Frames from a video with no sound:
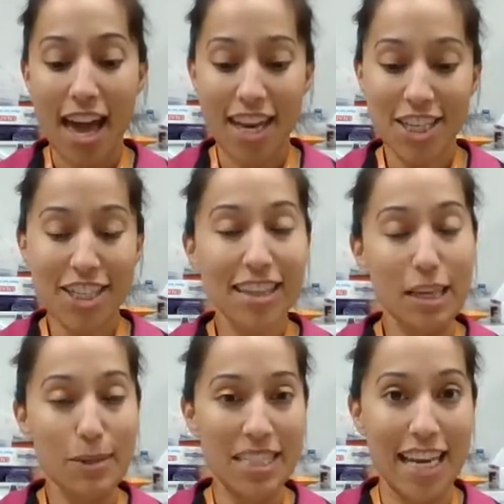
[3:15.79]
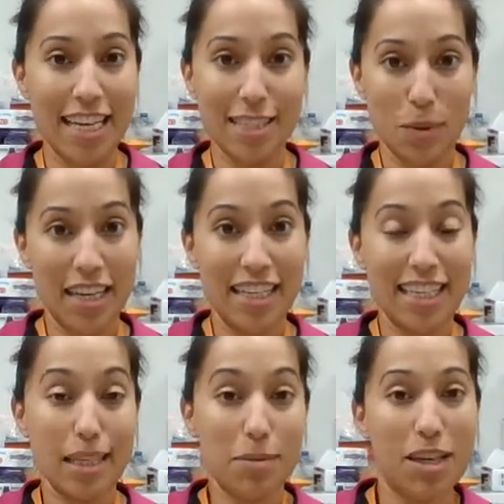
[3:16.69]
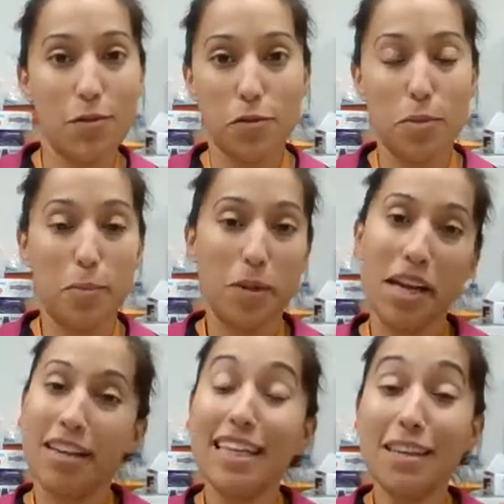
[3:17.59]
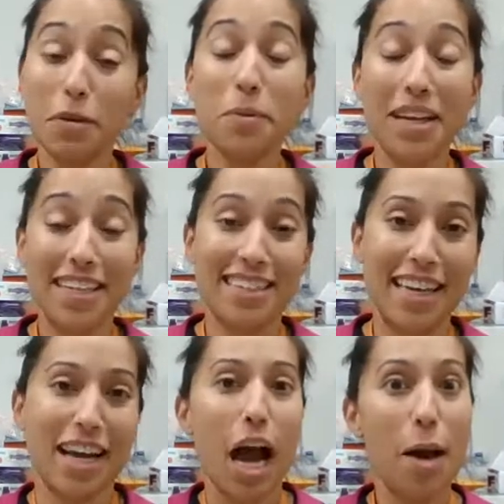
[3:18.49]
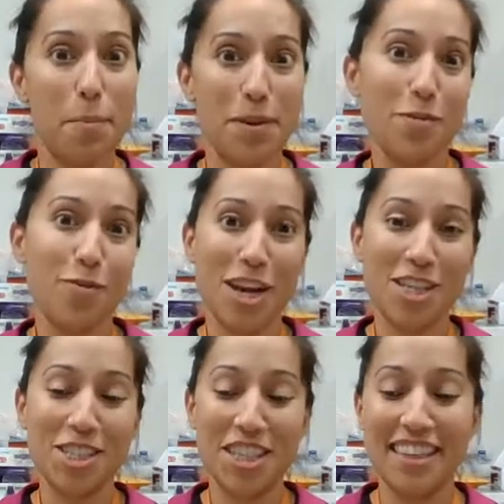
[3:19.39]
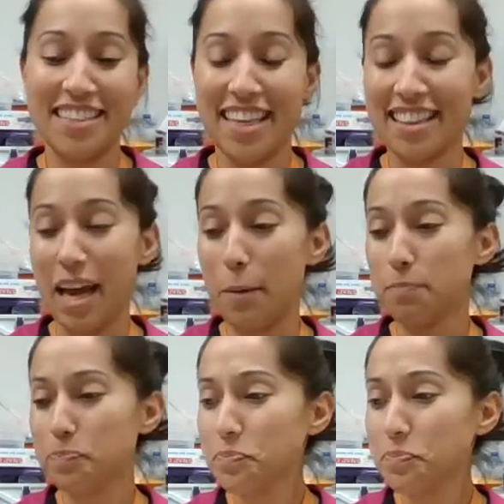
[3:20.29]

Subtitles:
And I just thought that was a nice way to keep KEVA planks like up and fresh and things like that.